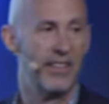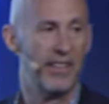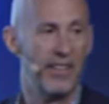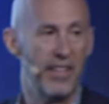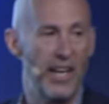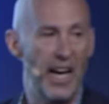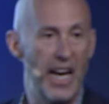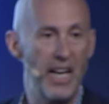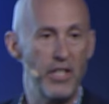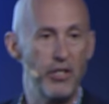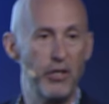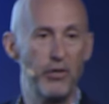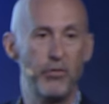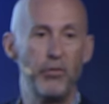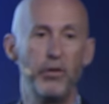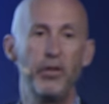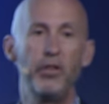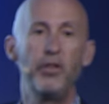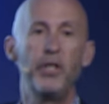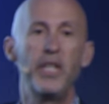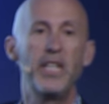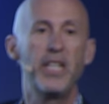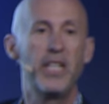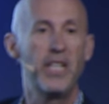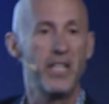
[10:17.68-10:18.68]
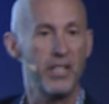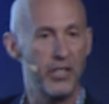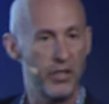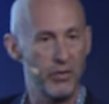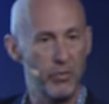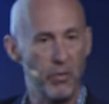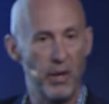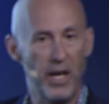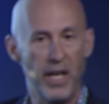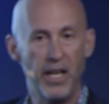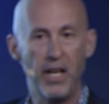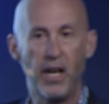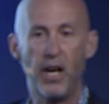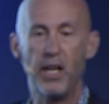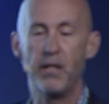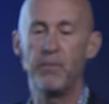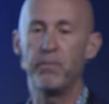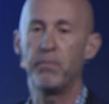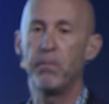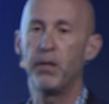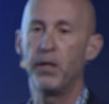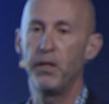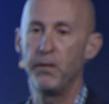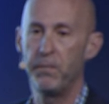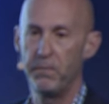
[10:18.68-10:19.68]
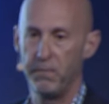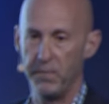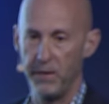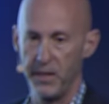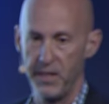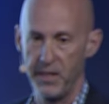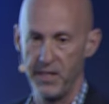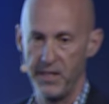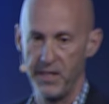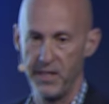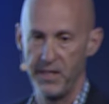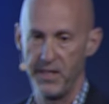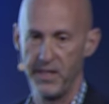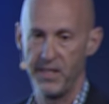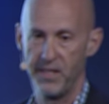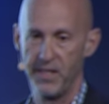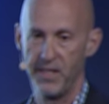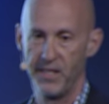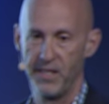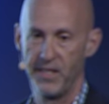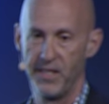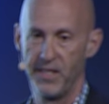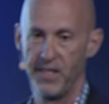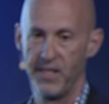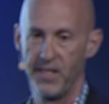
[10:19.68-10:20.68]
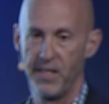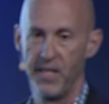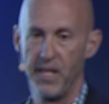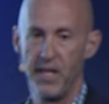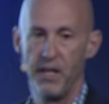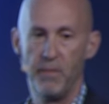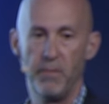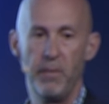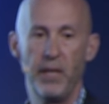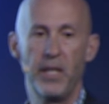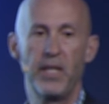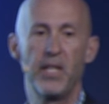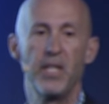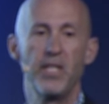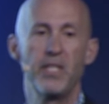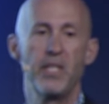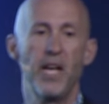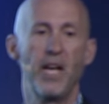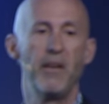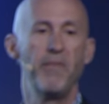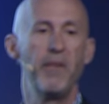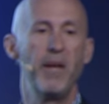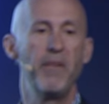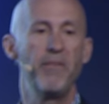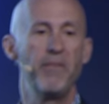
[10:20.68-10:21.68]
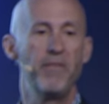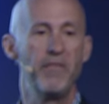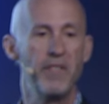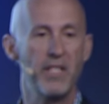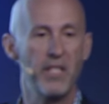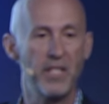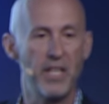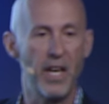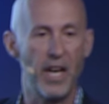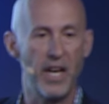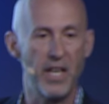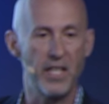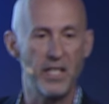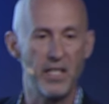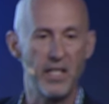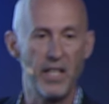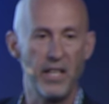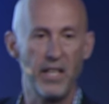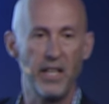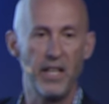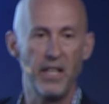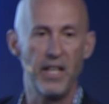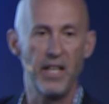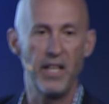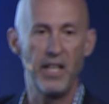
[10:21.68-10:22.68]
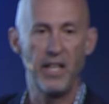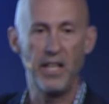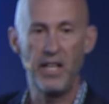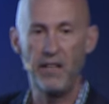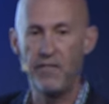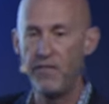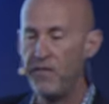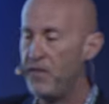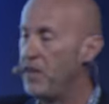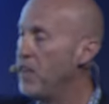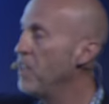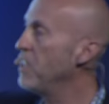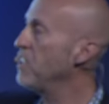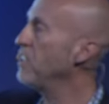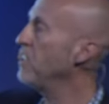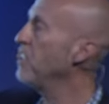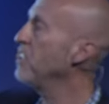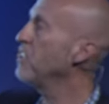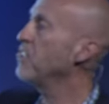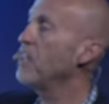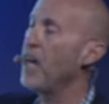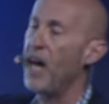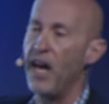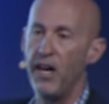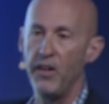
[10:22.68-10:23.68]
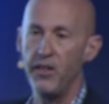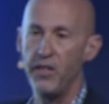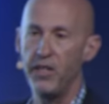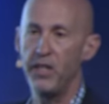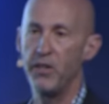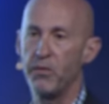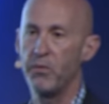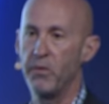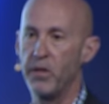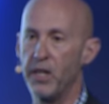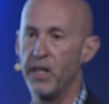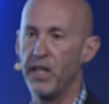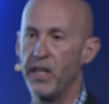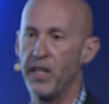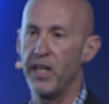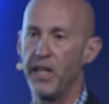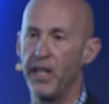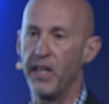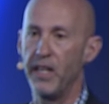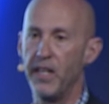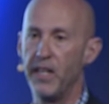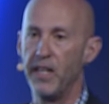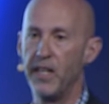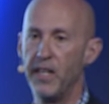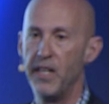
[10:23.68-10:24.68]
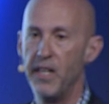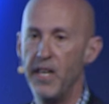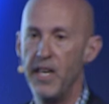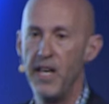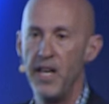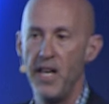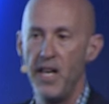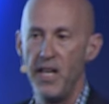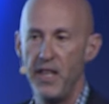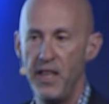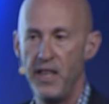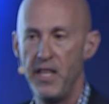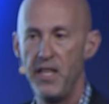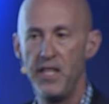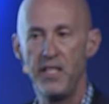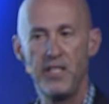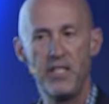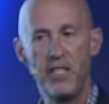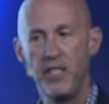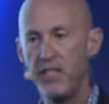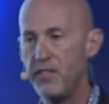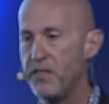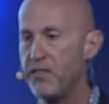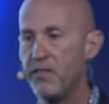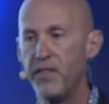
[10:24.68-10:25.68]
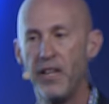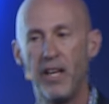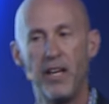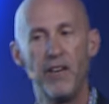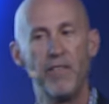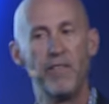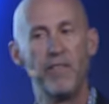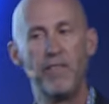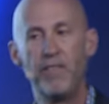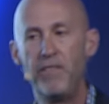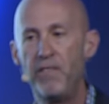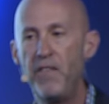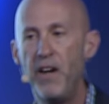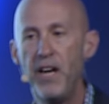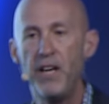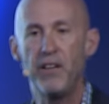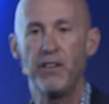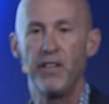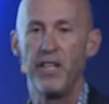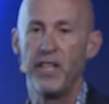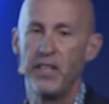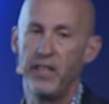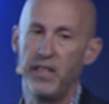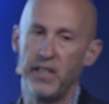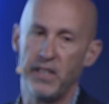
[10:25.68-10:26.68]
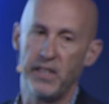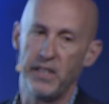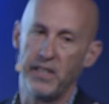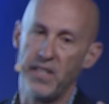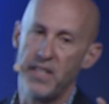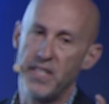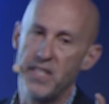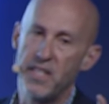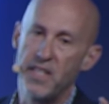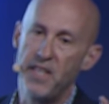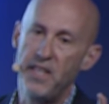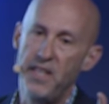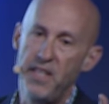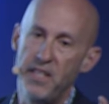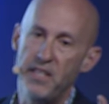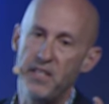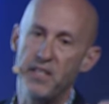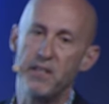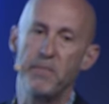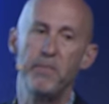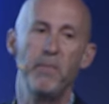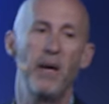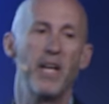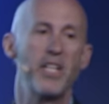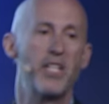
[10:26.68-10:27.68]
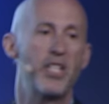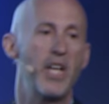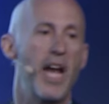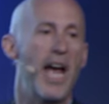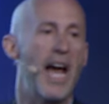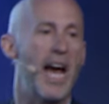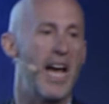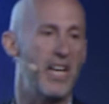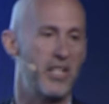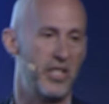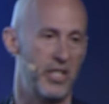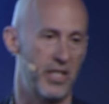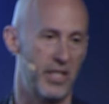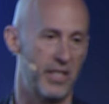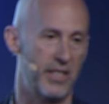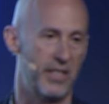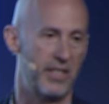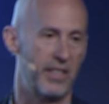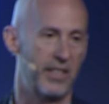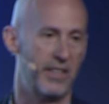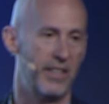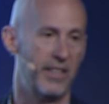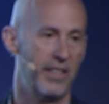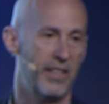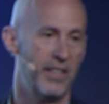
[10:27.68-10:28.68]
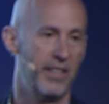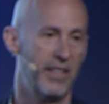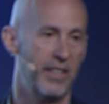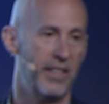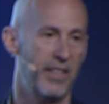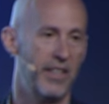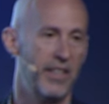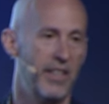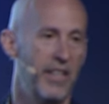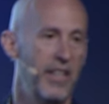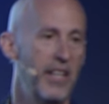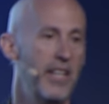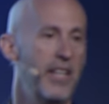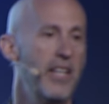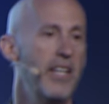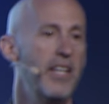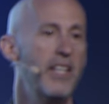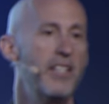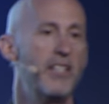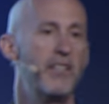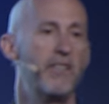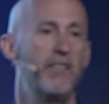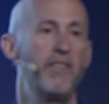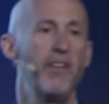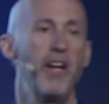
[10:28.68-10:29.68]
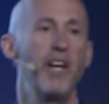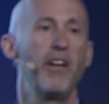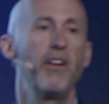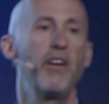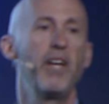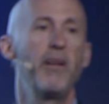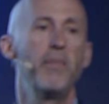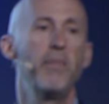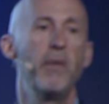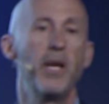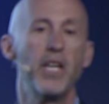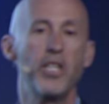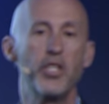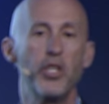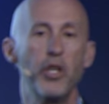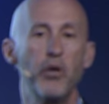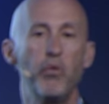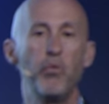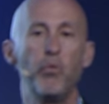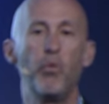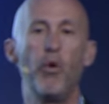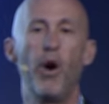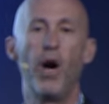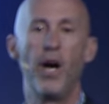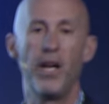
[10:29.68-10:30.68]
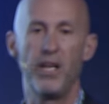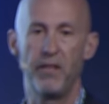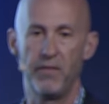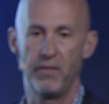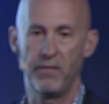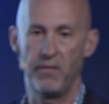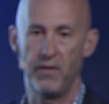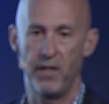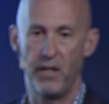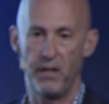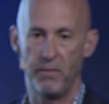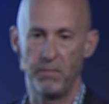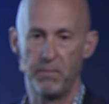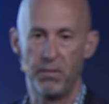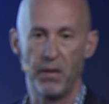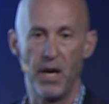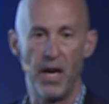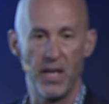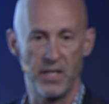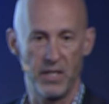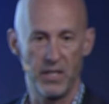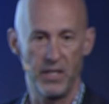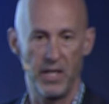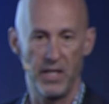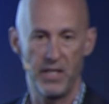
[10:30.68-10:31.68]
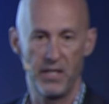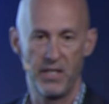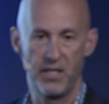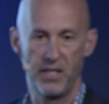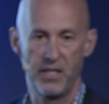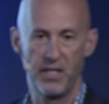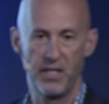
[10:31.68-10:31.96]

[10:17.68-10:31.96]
I drew it this way on purpose because I'm emphasizing that if this is how you're working, this is very little. It's this much Agile. It is very much a waterfall process,